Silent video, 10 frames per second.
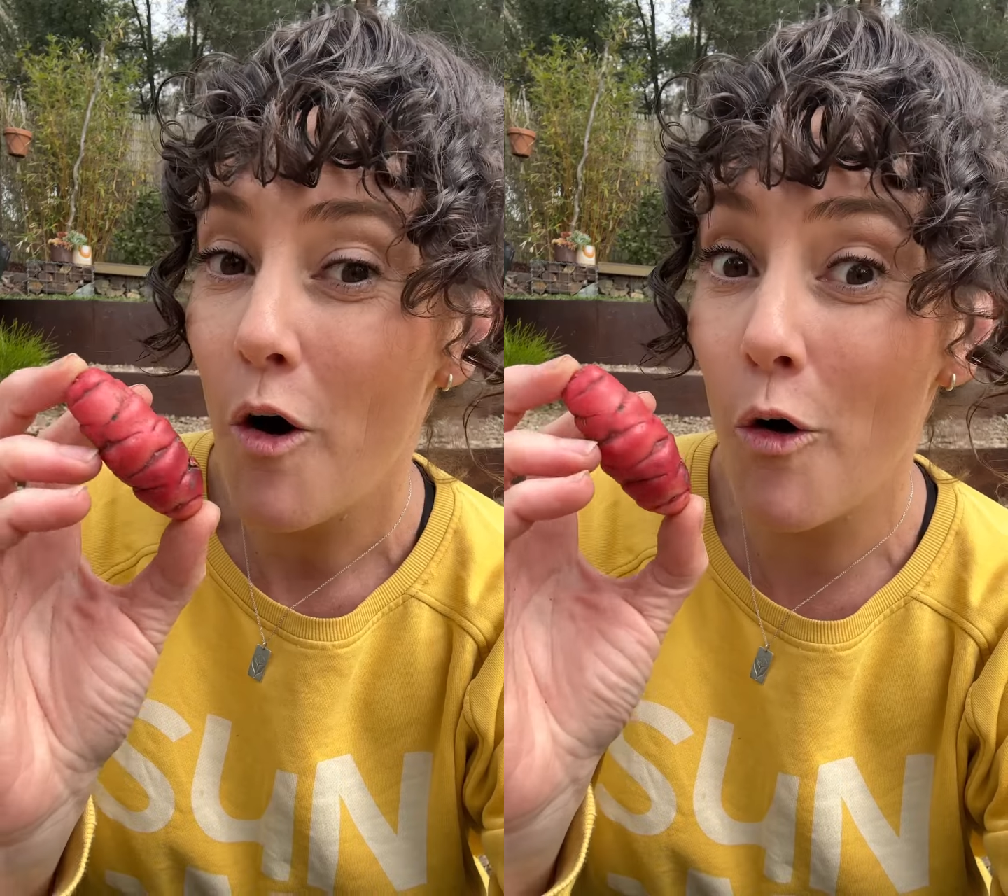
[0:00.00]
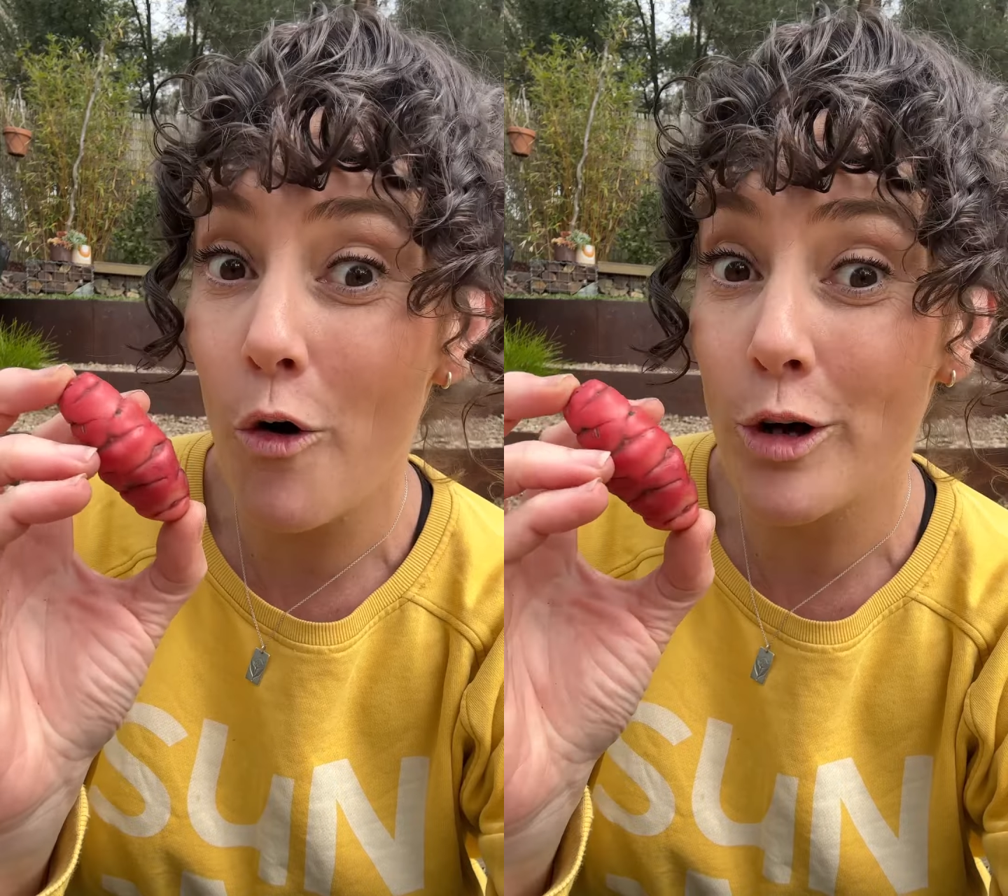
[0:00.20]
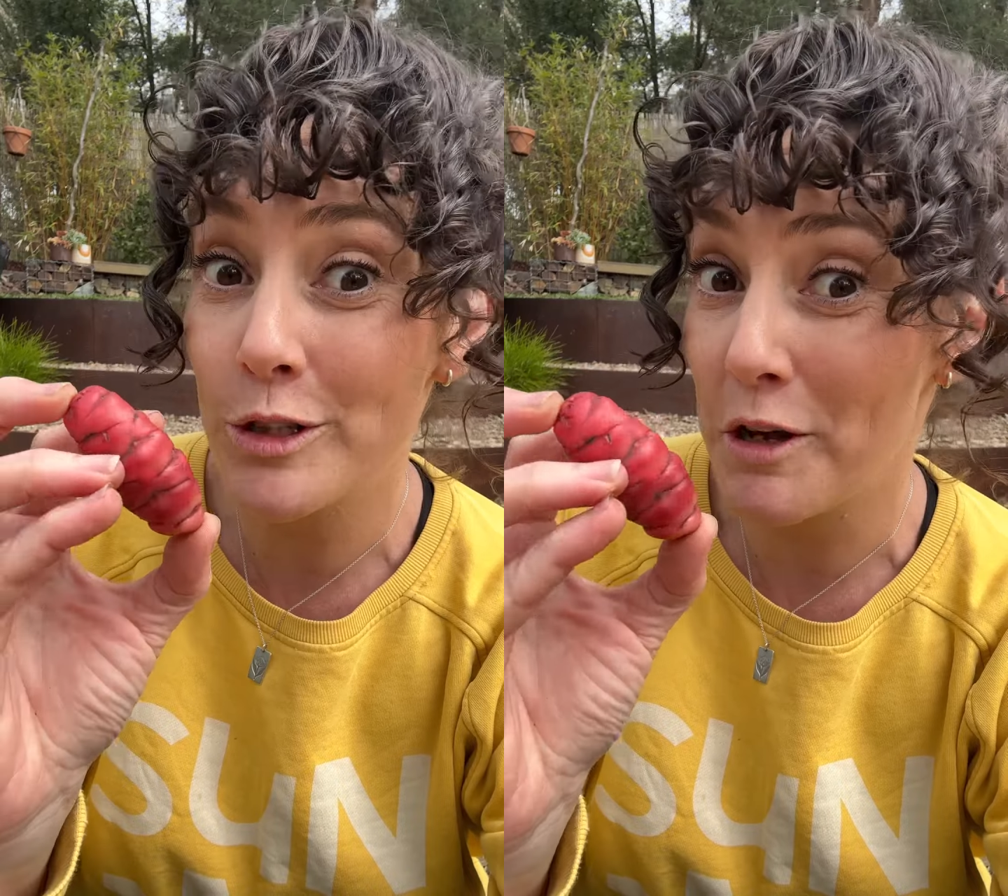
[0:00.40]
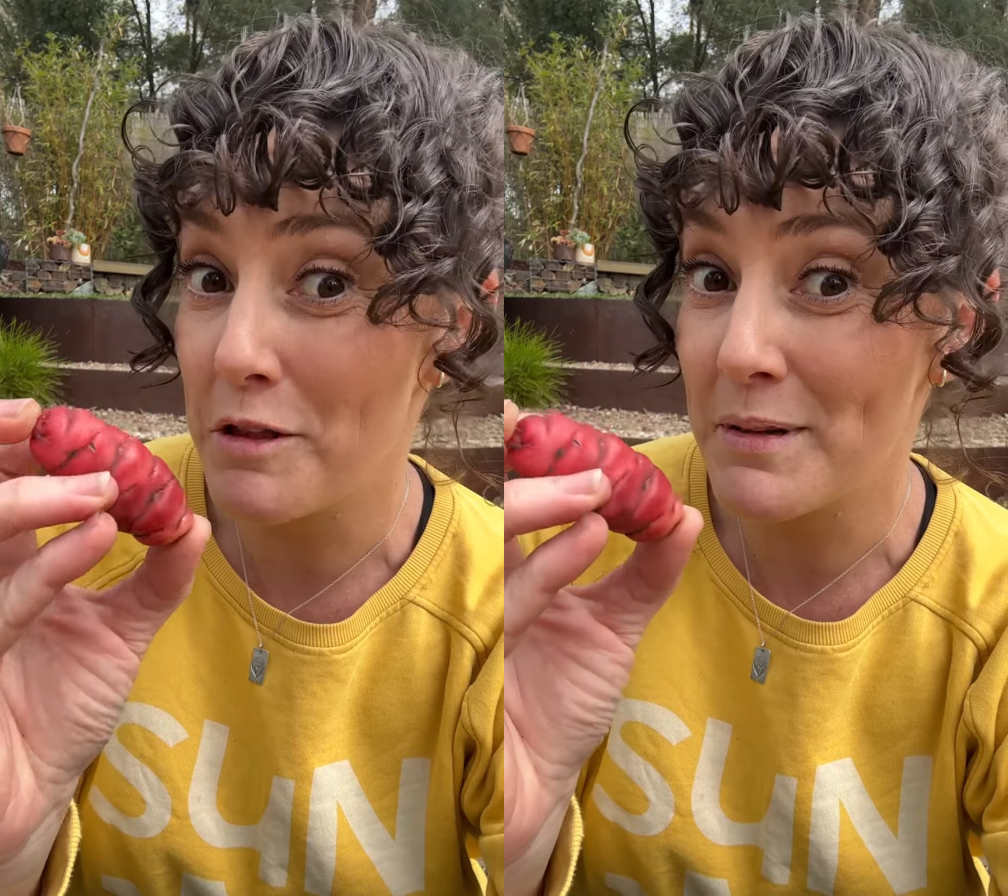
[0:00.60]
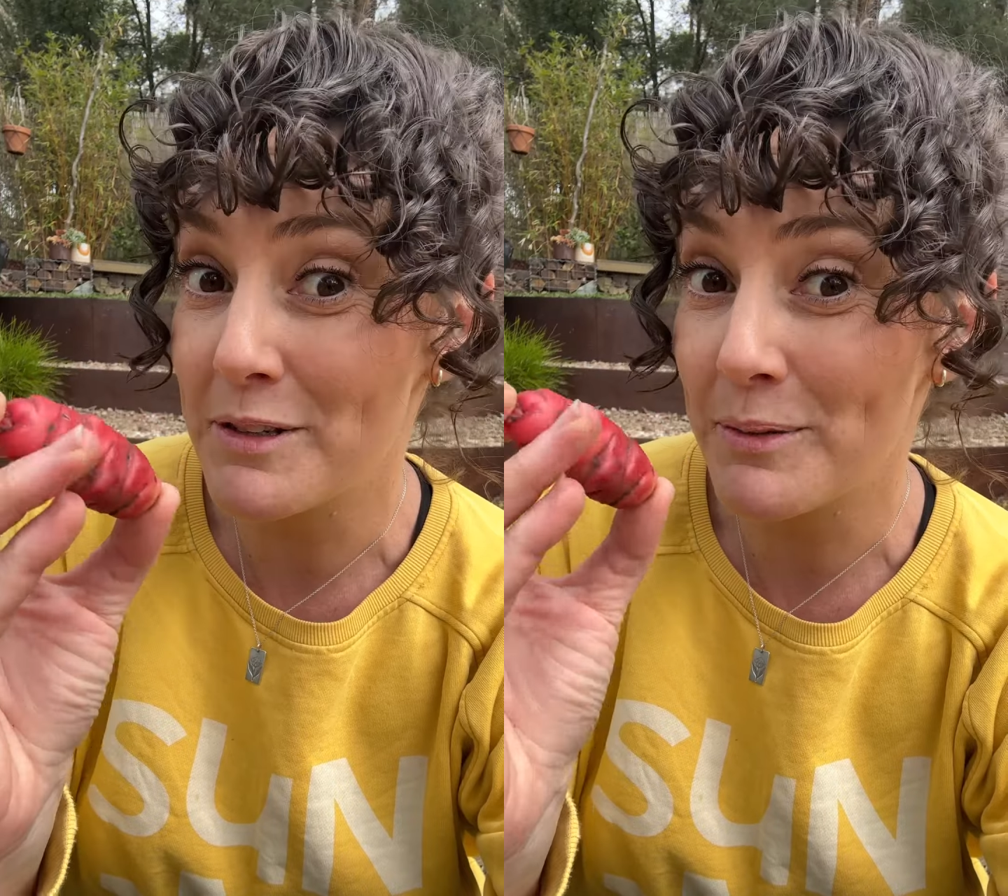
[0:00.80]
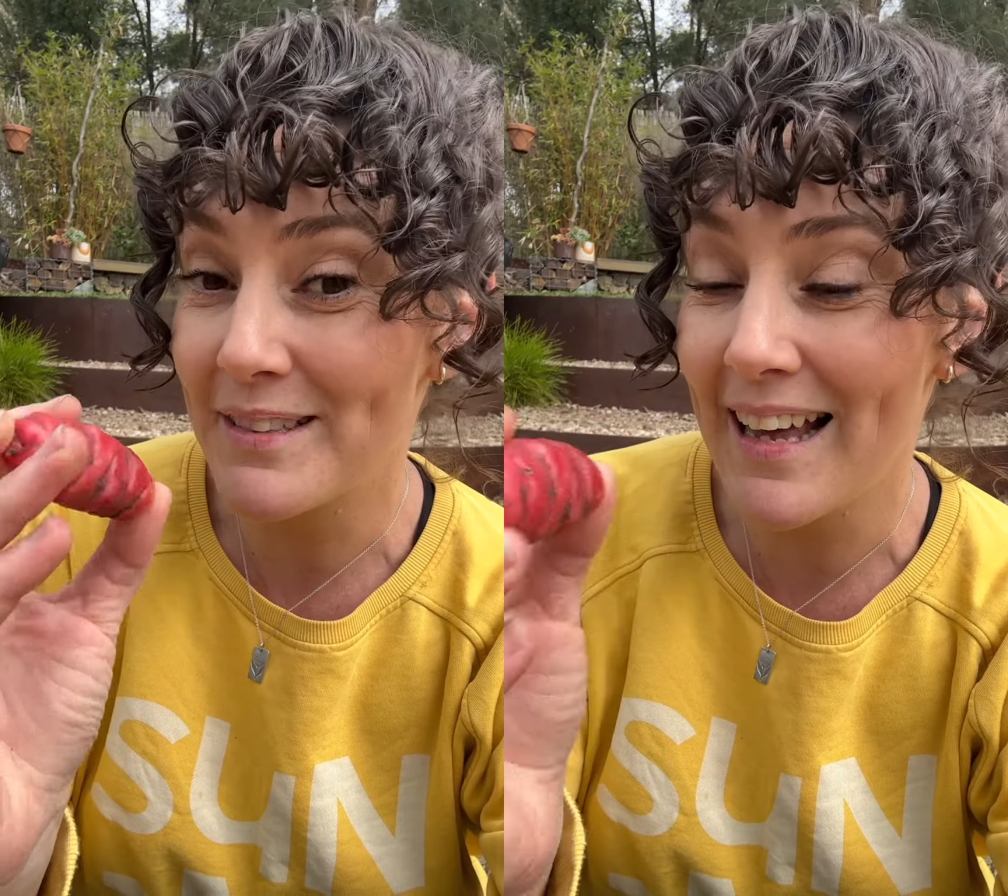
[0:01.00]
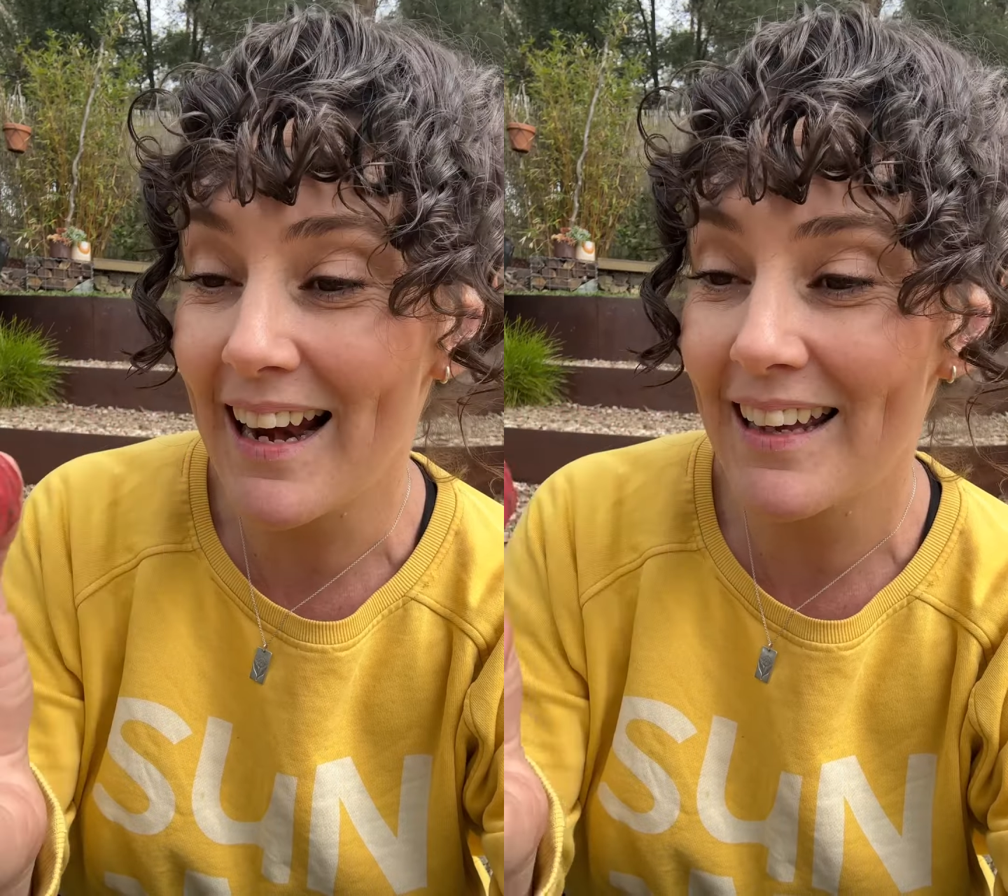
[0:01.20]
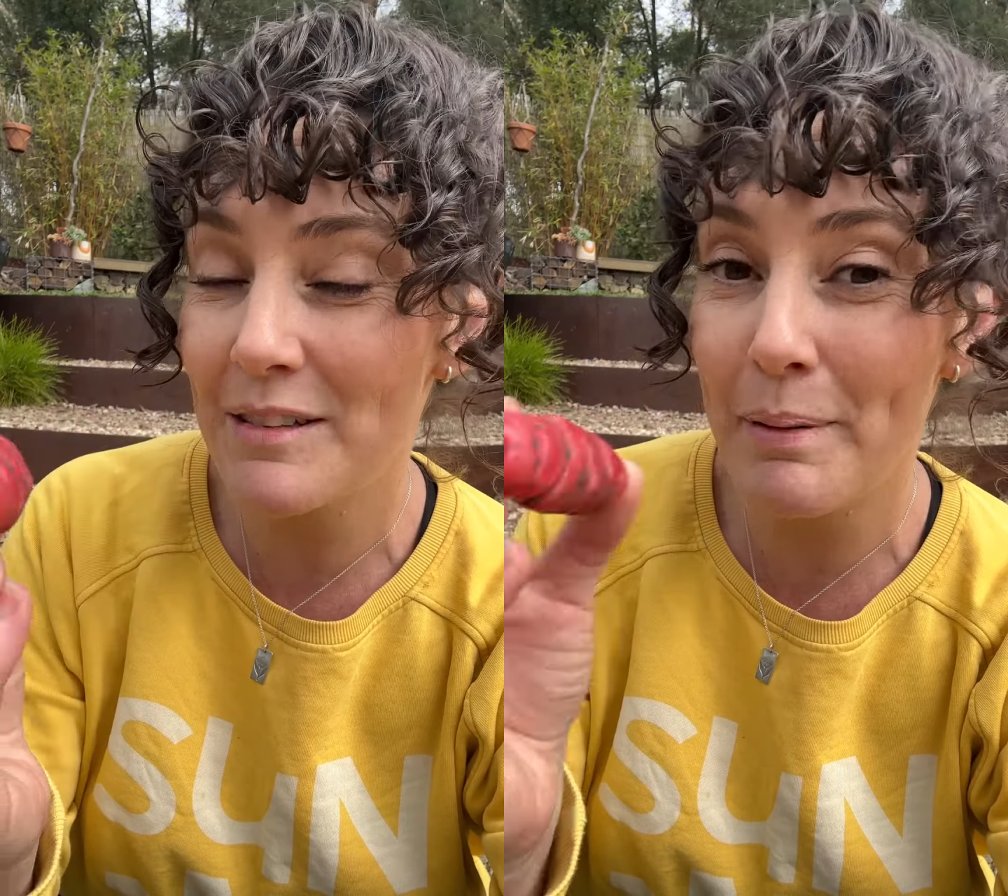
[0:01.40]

or turn them into a salad,